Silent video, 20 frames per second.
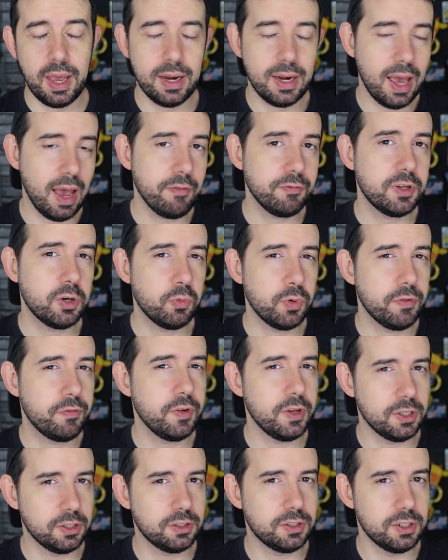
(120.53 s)
And after we
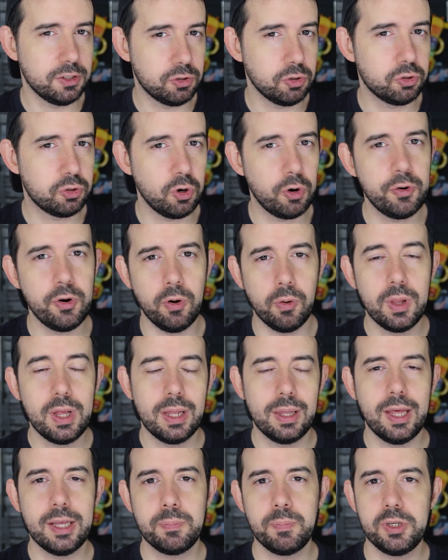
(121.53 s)
finish this tutorial,
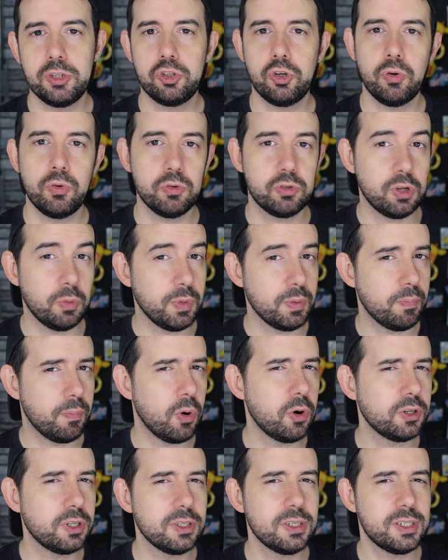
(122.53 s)
let me show you some
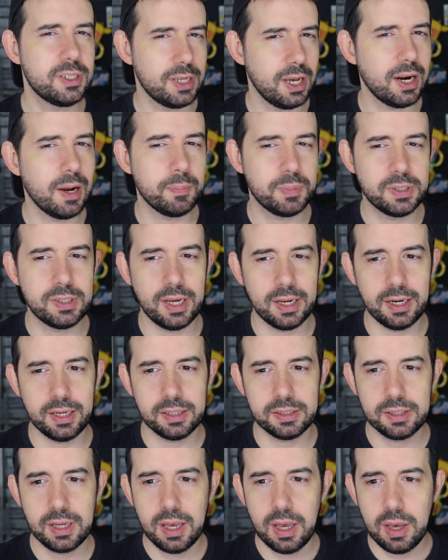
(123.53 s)
important setup settings.